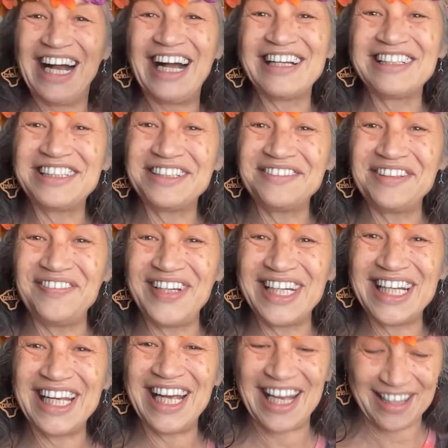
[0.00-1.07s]
Until we
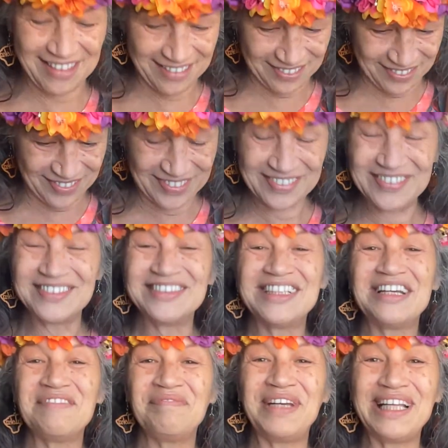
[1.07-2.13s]
meet again,
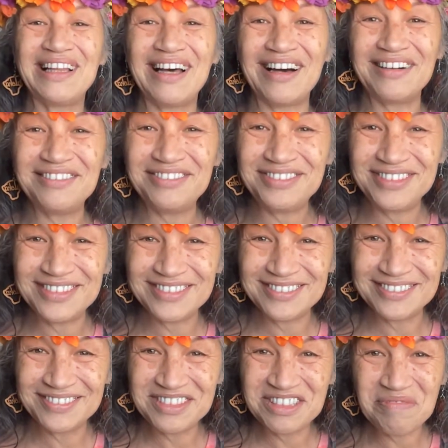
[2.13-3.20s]
be loved,
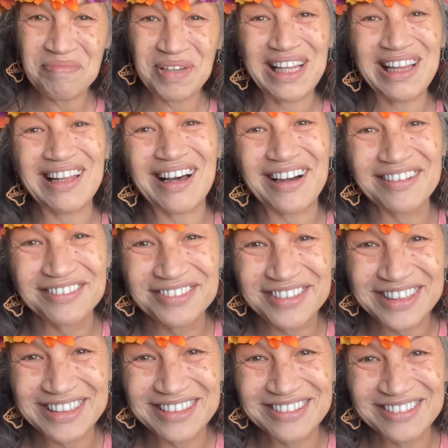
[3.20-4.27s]

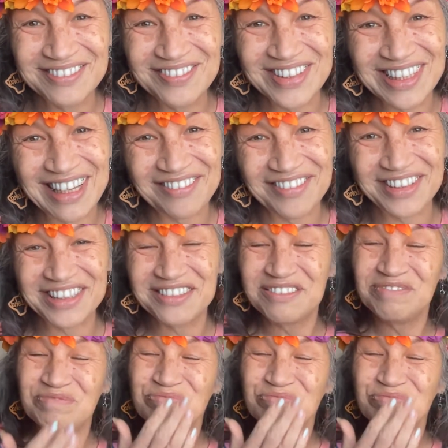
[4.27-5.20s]
beloved.